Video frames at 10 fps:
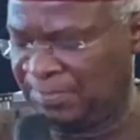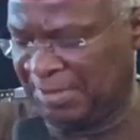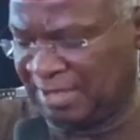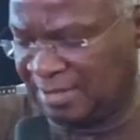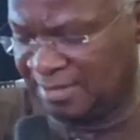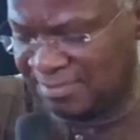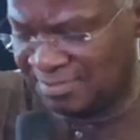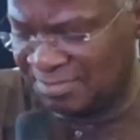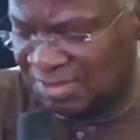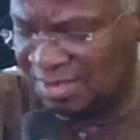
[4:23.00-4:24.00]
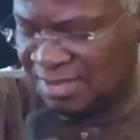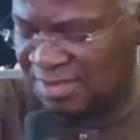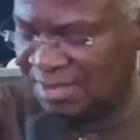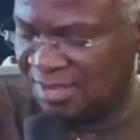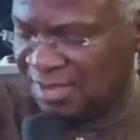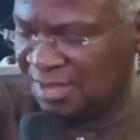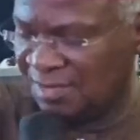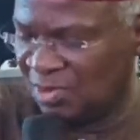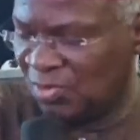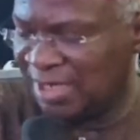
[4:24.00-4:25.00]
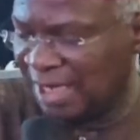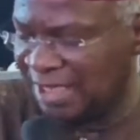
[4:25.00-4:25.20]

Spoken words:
topic. But when